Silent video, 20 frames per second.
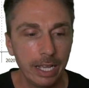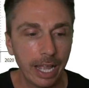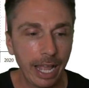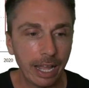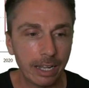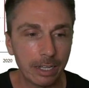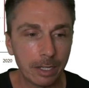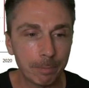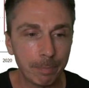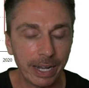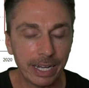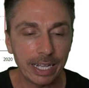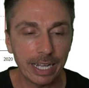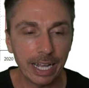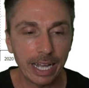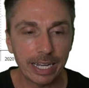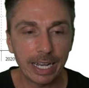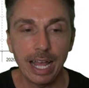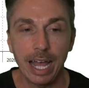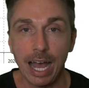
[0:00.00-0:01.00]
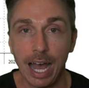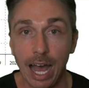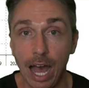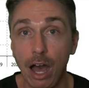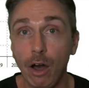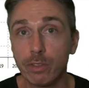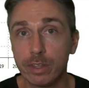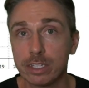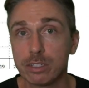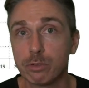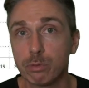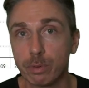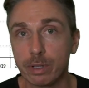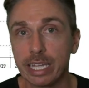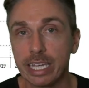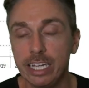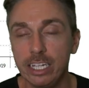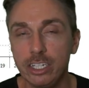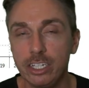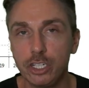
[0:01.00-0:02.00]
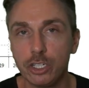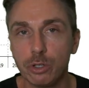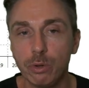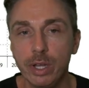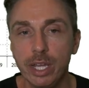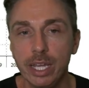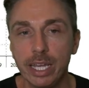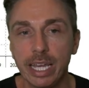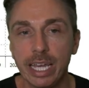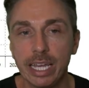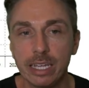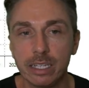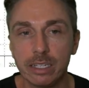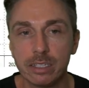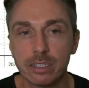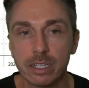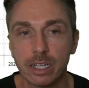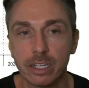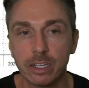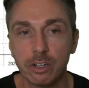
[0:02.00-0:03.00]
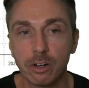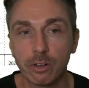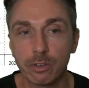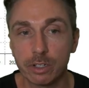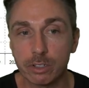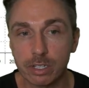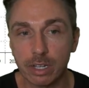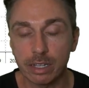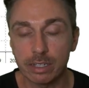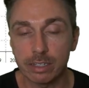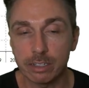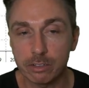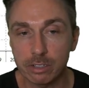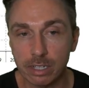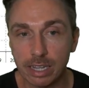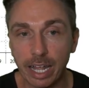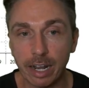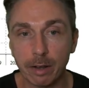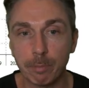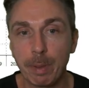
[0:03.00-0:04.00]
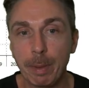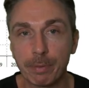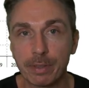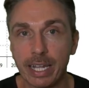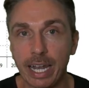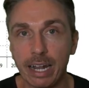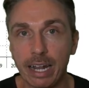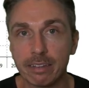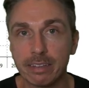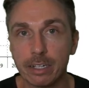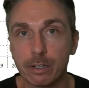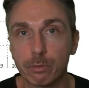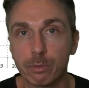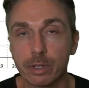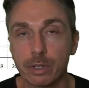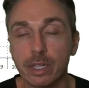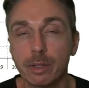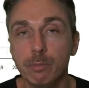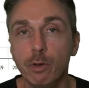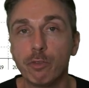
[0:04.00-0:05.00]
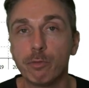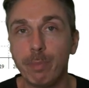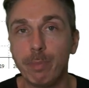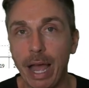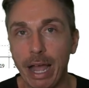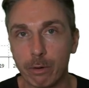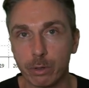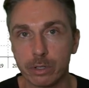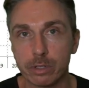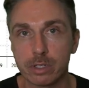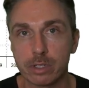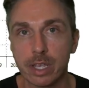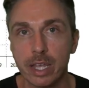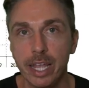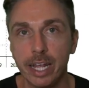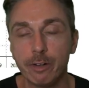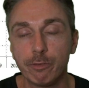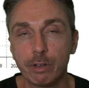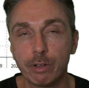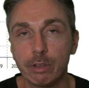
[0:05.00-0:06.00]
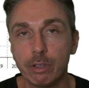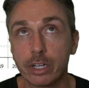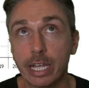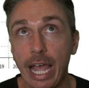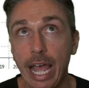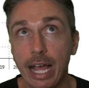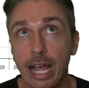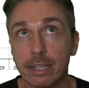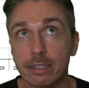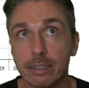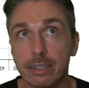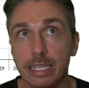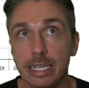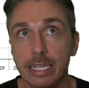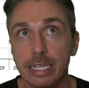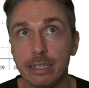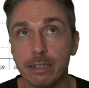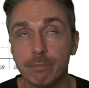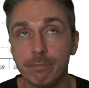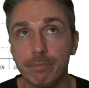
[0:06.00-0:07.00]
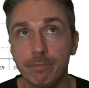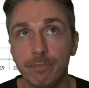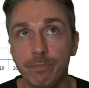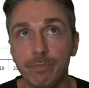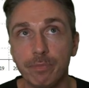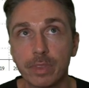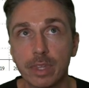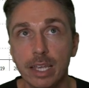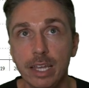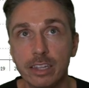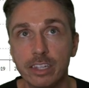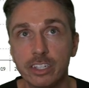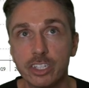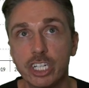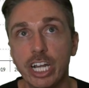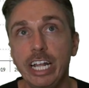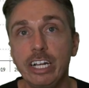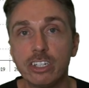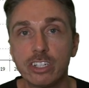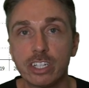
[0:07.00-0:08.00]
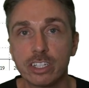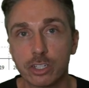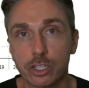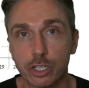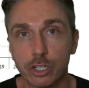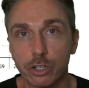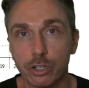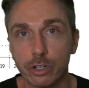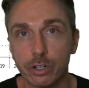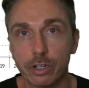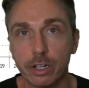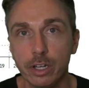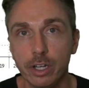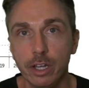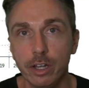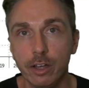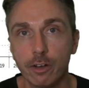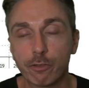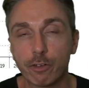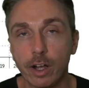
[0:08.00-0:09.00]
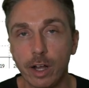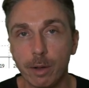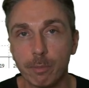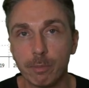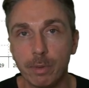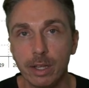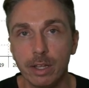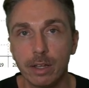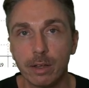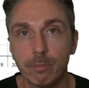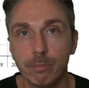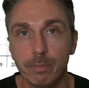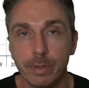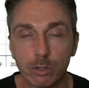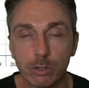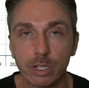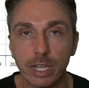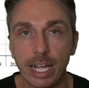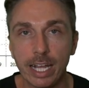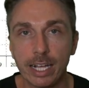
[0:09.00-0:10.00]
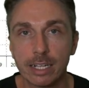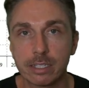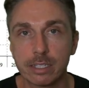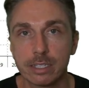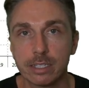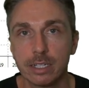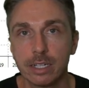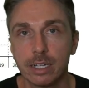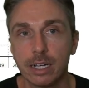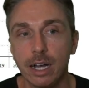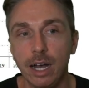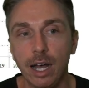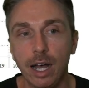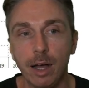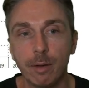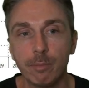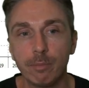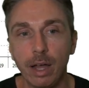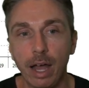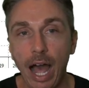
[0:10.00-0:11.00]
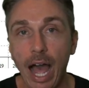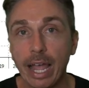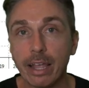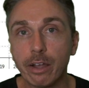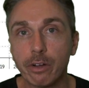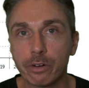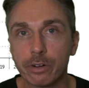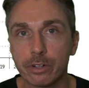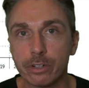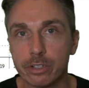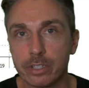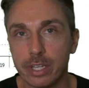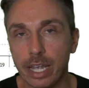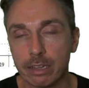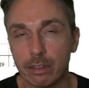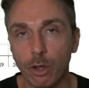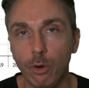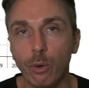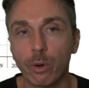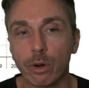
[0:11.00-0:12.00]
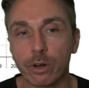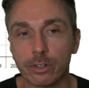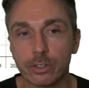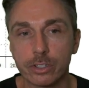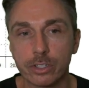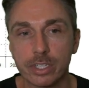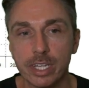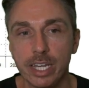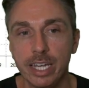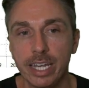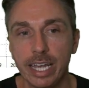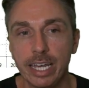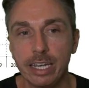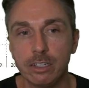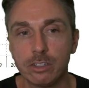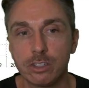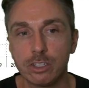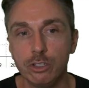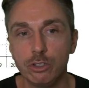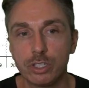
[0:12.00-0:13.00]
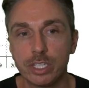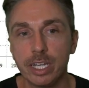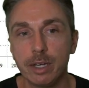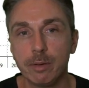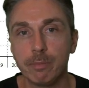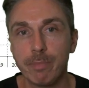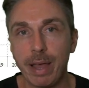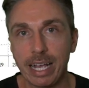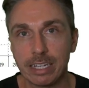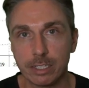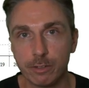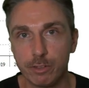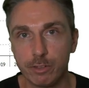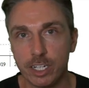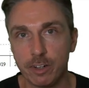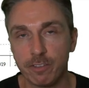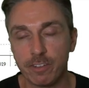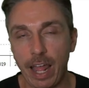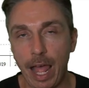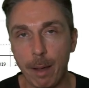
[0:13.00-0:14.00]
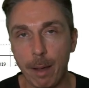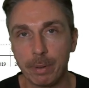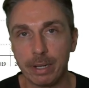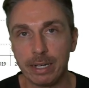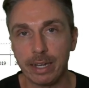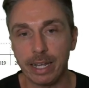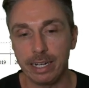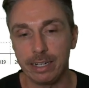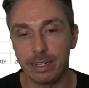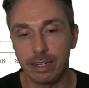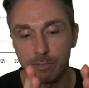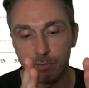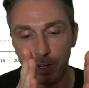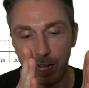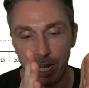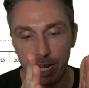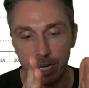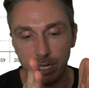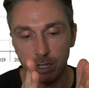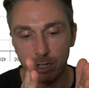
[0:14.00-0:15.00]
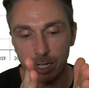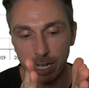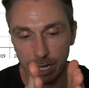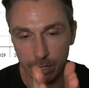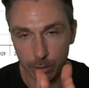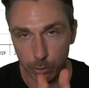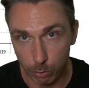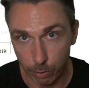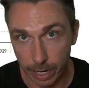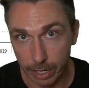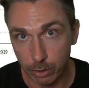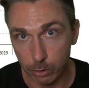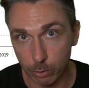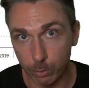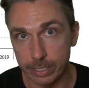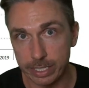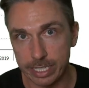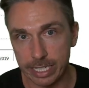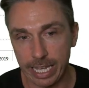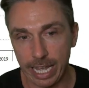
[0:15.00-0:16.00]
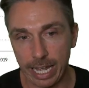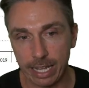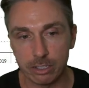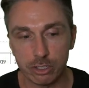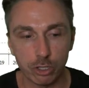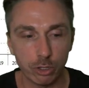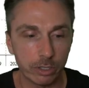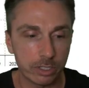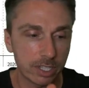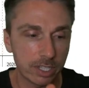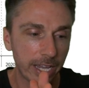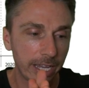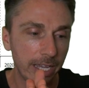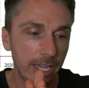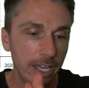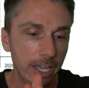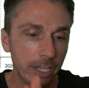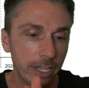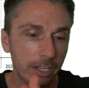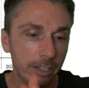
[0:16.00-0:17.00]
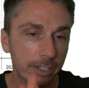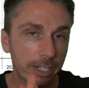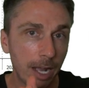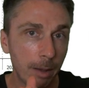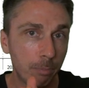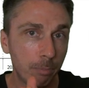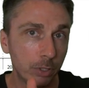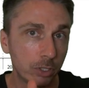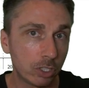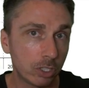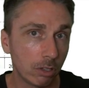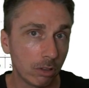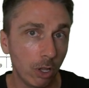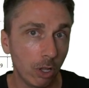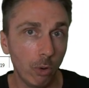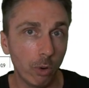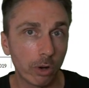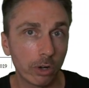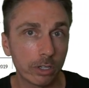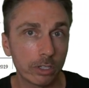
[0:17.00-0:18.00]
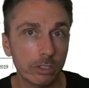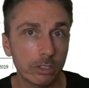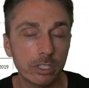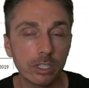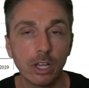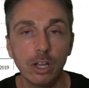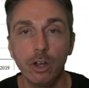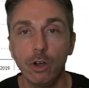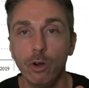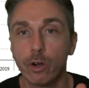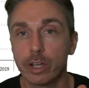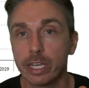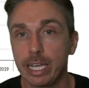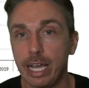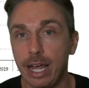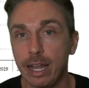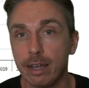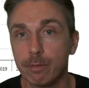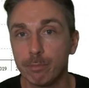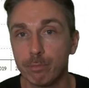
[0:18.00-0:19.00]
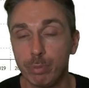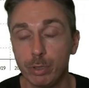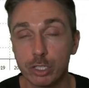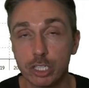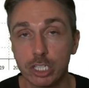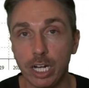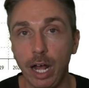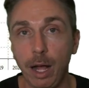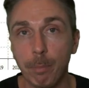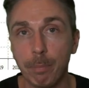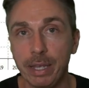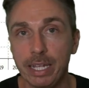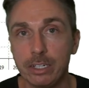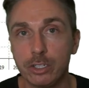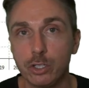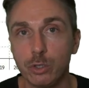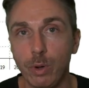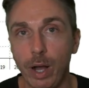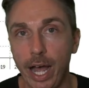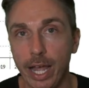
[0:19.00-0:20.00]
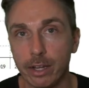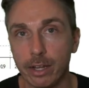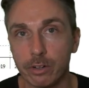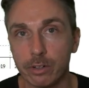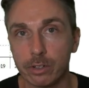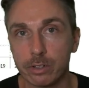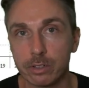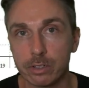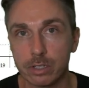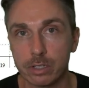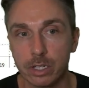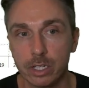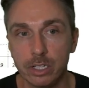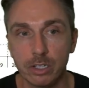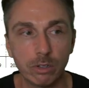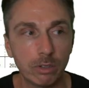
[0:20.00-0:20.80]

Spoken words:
And depending on how this really hit you is, there's a lot of people that I think really moved backwards. And if we look at the change that's occurred from middle class, high earners and low earners, is you see a massive shift happen and the divide got greater once again. So it's like you either got pushed to low earners or you got pushed up into high earners.